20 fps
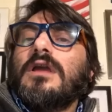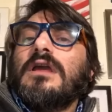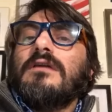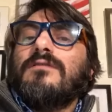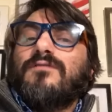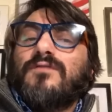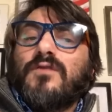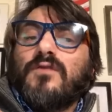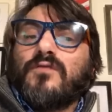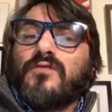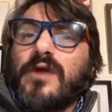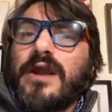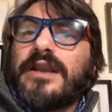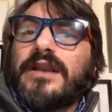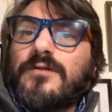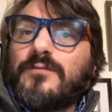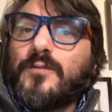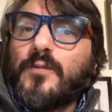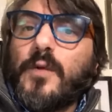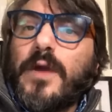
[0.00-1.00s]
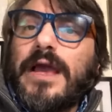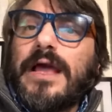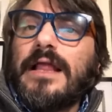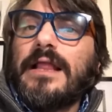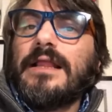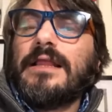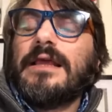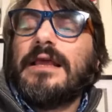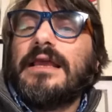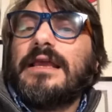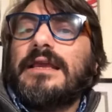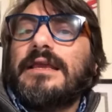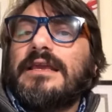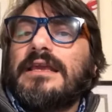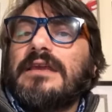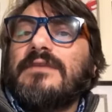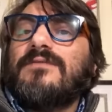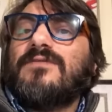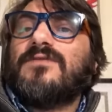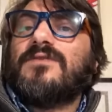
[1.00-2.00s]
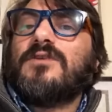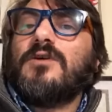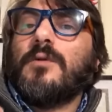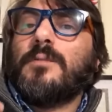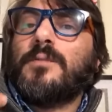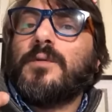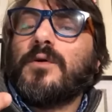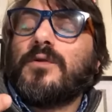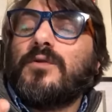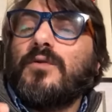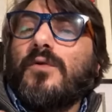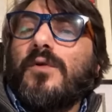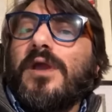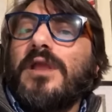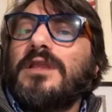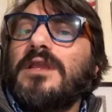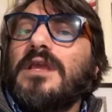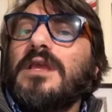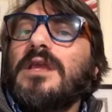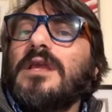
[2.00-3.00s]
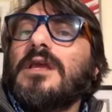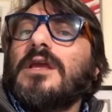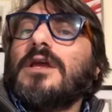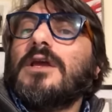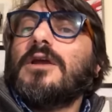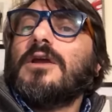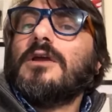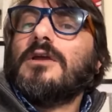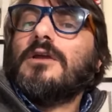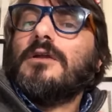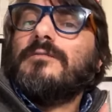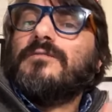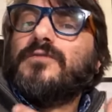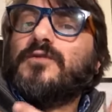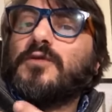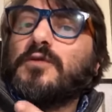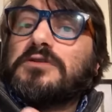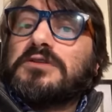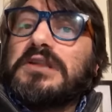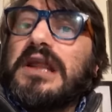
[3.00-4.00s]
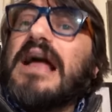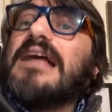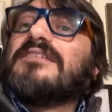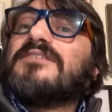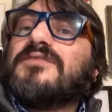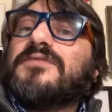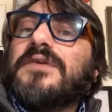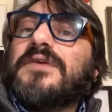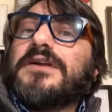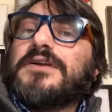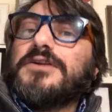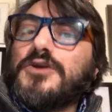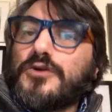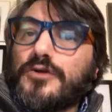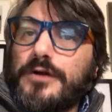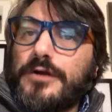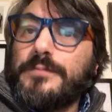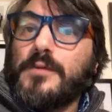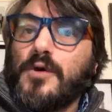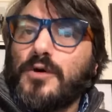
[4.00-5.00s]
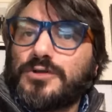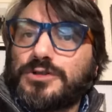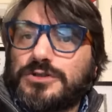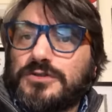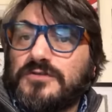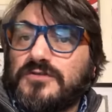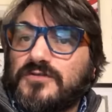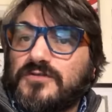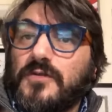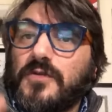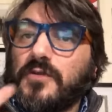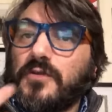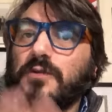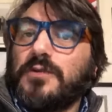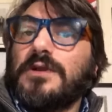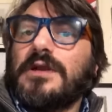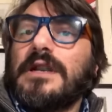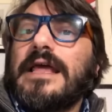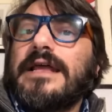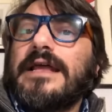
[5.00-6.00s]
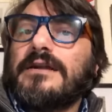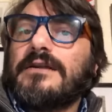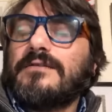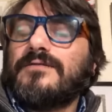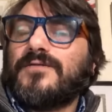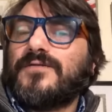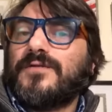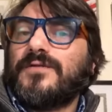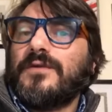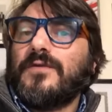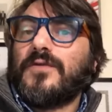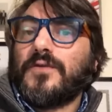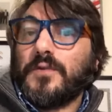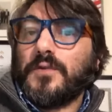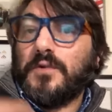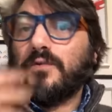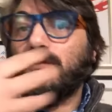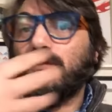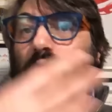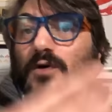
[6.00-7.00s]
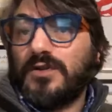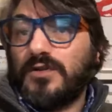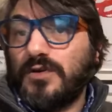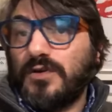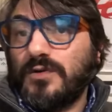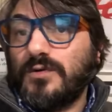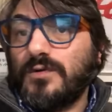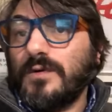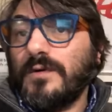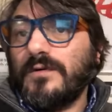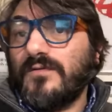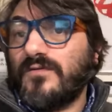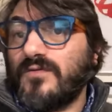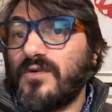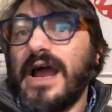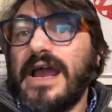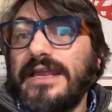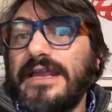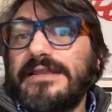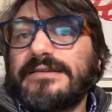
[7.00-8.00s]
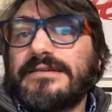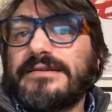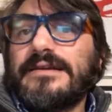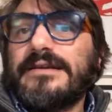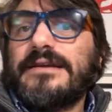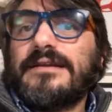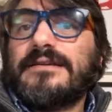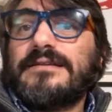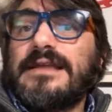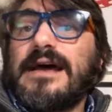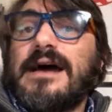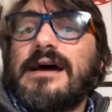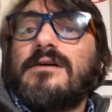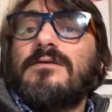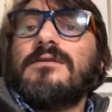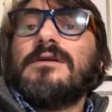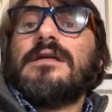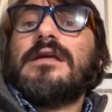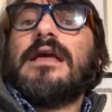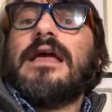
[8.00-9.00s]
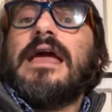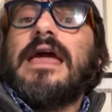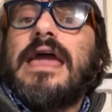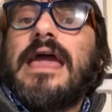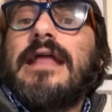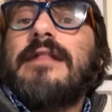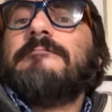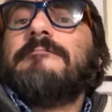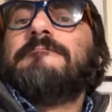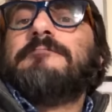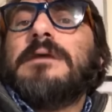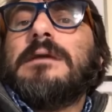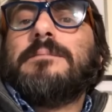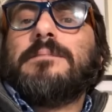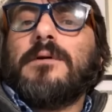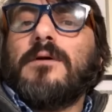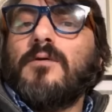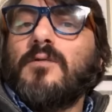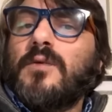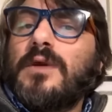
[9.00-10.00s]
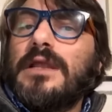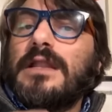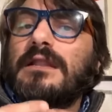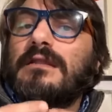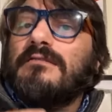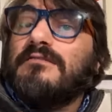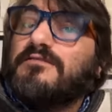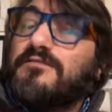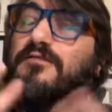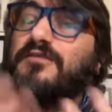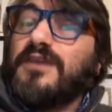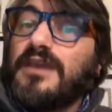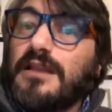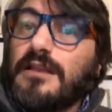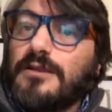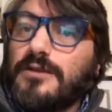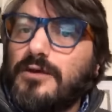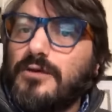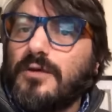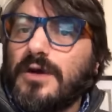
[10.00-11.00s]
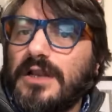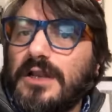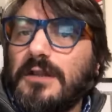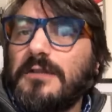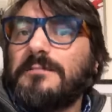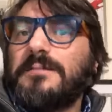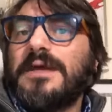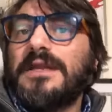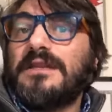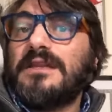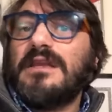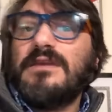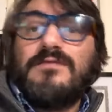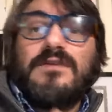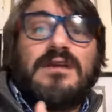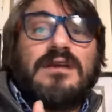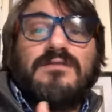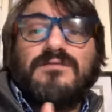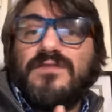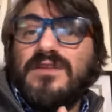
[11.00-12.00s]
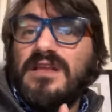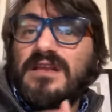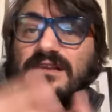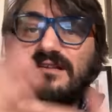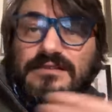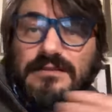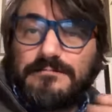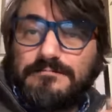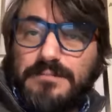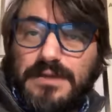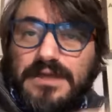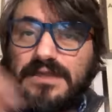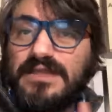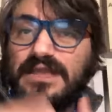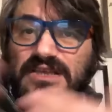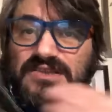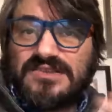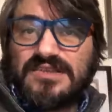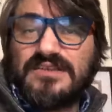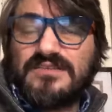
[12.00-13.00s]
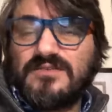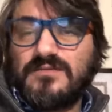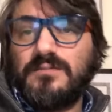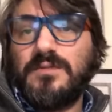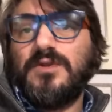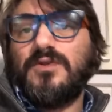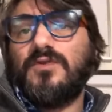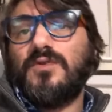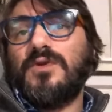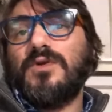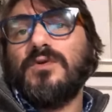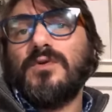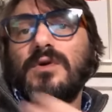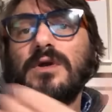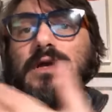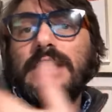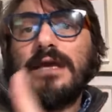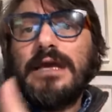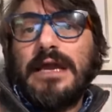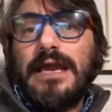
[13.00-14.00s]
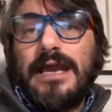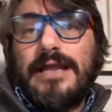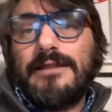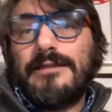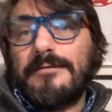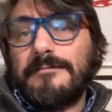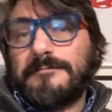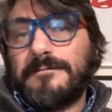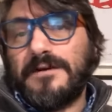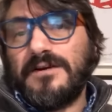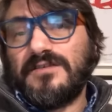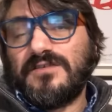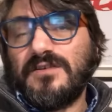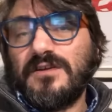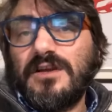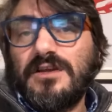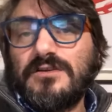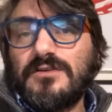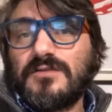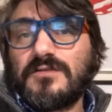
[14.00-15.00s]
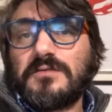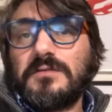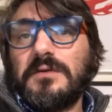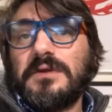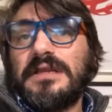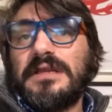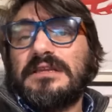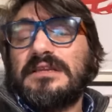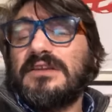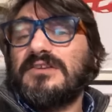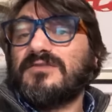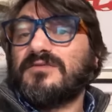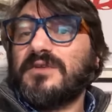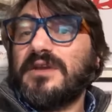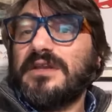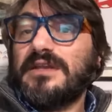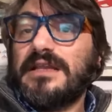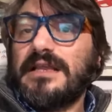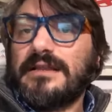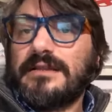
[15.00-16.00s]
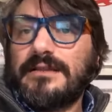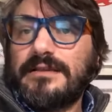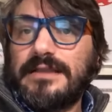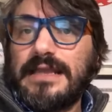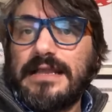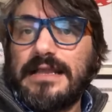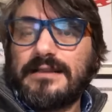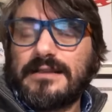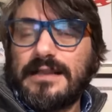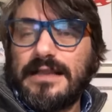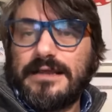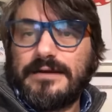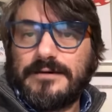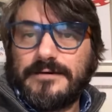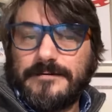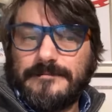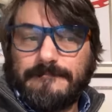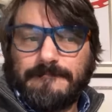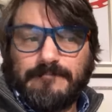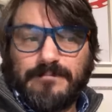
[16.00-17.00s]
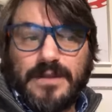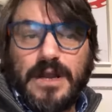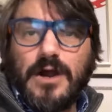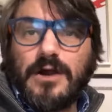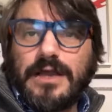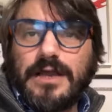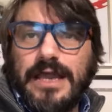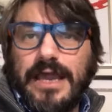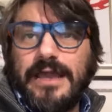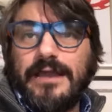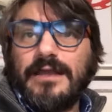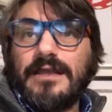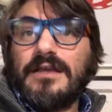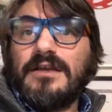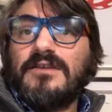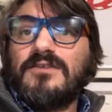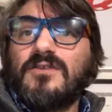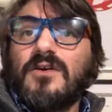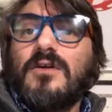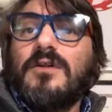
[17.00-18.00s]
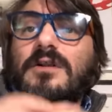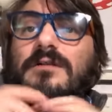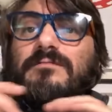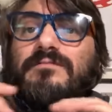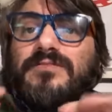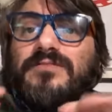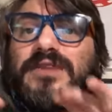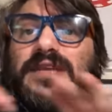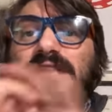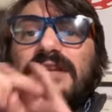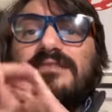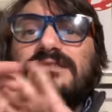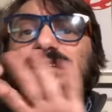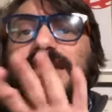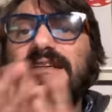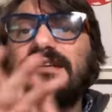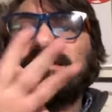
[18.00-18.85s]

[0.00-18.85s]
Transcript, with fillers: if you write it well, it gives the opportunity to transfer your emotions through the letter, through what you write down, and people will feel you a little bit, even if there is a big distance between you and the person in the school that is reading that letter. Okay. So this